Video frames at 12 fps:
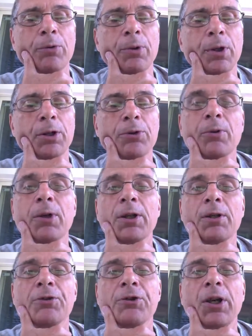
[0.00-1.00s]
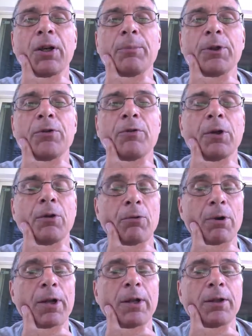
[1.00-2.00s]
to electronic assignments for
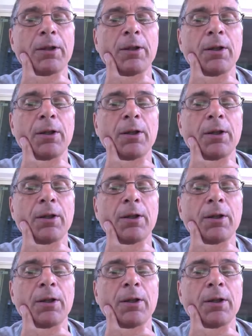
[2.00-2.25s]
grade.